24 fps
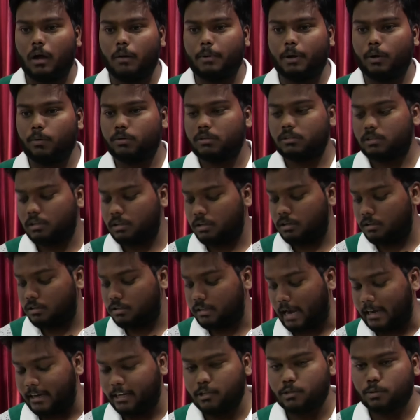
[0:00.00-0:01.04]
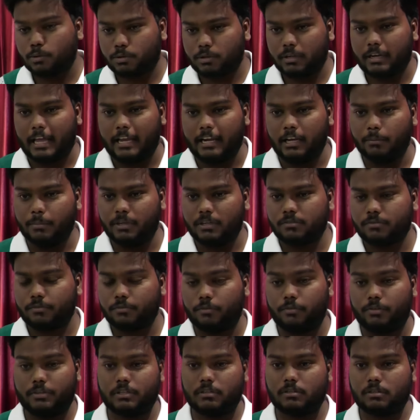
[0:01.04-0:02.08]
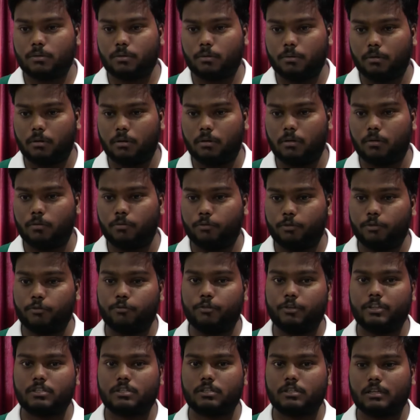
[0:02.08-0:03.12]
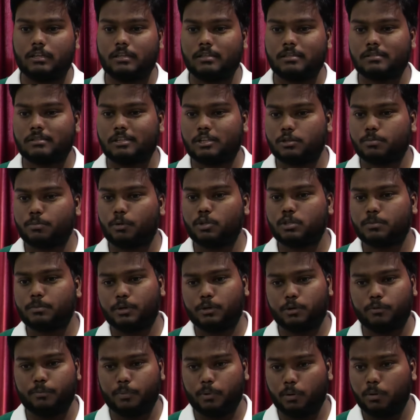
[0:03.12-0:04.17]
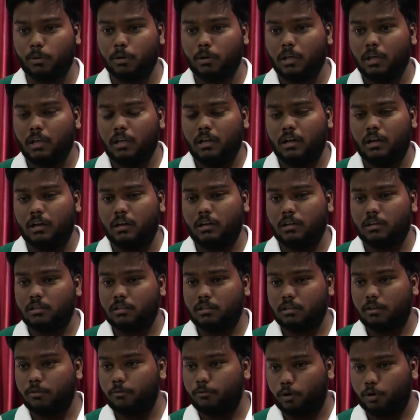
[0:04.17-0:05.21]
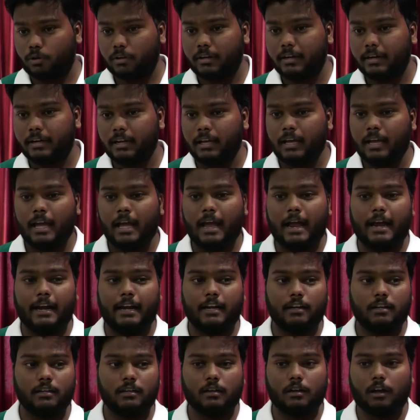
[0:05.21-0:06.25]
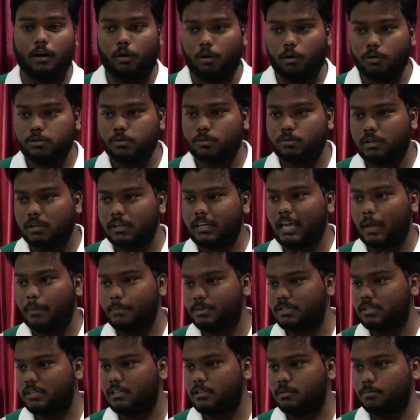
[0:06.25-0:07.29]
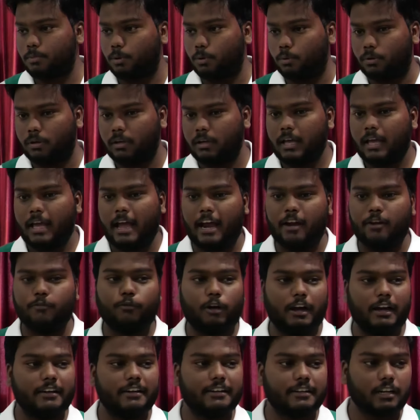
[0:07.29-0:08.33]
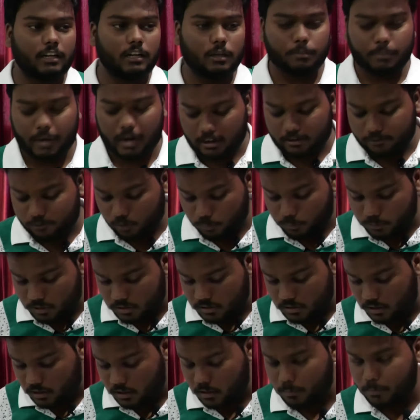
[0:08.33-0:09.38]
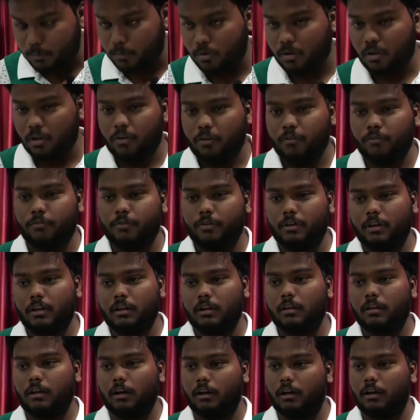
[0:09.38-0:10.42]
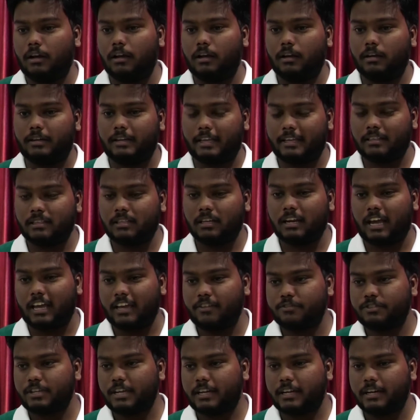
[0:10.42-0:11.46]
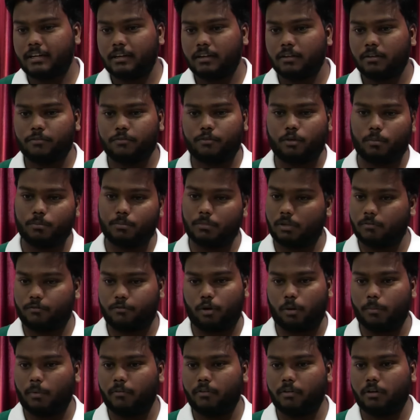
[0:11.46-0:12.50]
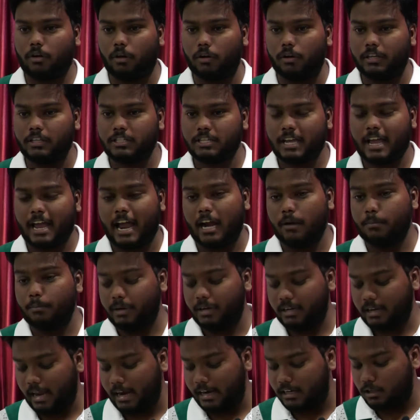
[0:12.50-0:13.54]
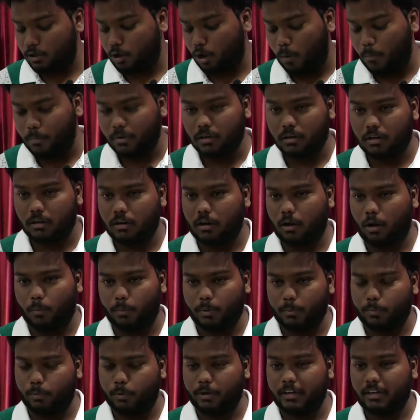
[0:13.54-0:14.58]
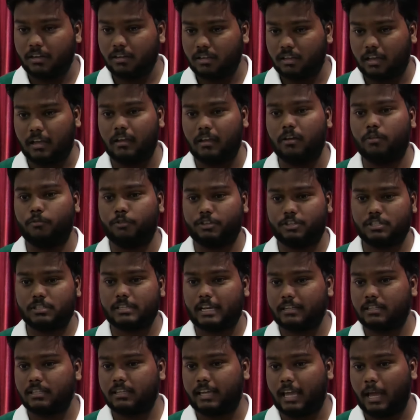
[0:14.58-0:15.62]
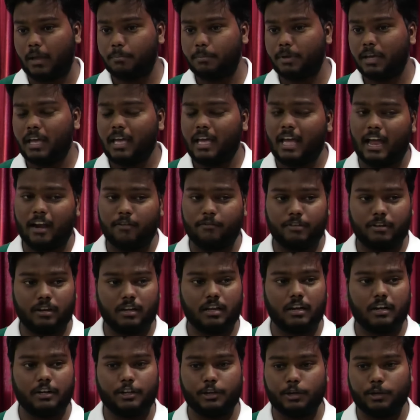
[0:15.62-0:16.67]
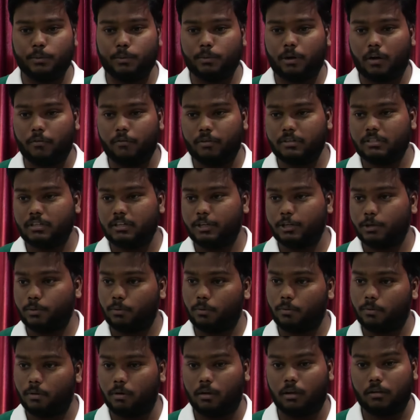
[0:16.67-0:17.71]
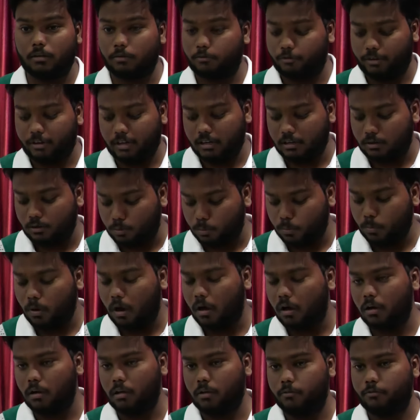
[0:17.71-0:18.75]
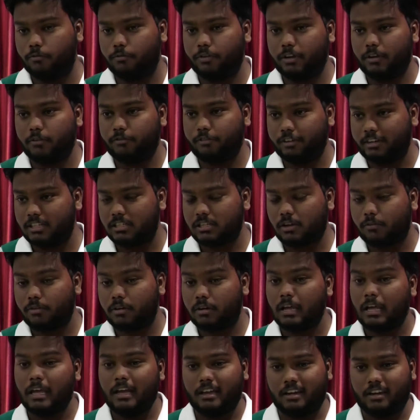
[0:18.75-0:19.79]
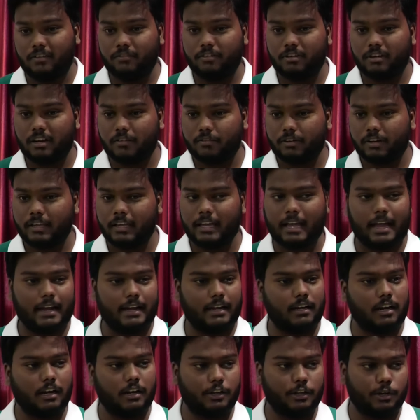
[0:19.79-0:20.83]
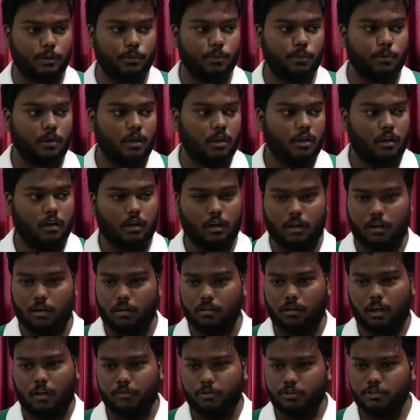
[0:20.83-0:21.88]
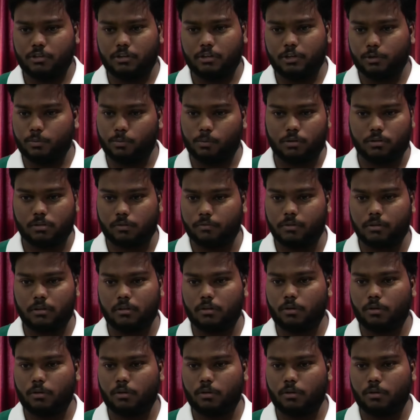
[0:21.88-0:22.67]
about the antisocial elements which is responsible to blow the waterhead and also the capsized boat, and while returning back from the Sankarpur will take the life jacket from our college and meet at the common point which is at the camp, and we'll continue our journey to we'll finish our river rafting and continue our journey towards our